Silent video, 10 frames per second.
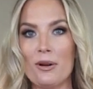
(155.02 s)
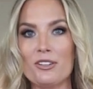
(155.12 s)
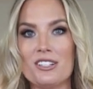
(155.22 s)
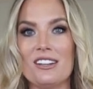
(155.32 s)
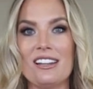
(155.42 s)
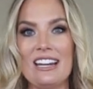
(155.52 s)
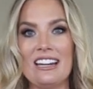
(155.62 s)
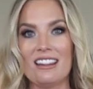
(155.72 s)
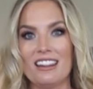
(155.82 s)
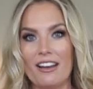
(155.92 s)

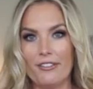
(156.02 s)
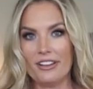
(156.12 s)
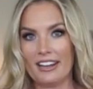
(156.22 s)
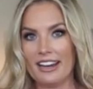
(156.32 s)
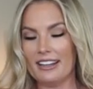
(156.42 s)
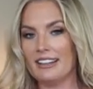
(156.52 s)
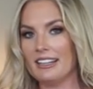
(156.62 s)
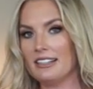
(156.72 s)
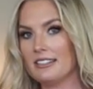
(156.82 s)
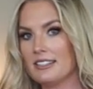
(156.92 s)
personally love it like
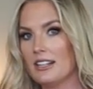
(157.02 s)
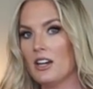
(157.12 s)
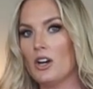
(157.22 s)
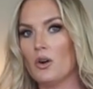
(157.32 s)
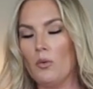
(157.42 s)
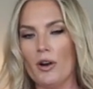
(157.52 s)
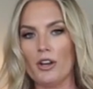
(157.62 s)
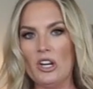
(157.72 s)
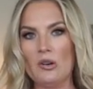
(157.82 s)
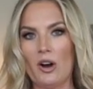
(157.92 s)
this. What
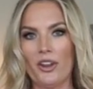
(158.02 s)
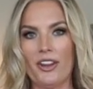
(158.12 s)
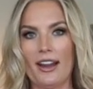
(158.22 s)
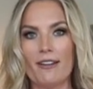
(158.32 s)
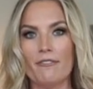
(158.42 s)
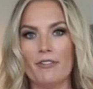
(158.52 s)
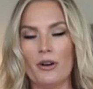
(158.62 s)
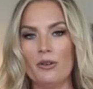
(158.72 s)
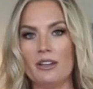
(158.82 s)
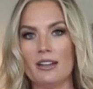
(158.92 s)
do you all think?
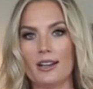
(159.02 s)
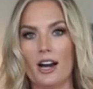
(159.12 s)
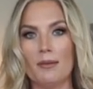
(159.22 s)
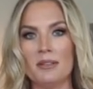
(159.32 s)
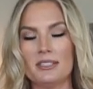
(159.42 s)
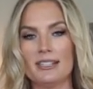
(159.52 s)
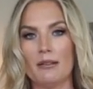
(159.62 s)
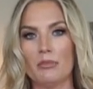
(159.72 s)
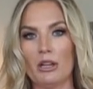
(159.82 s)
Vote in the comments down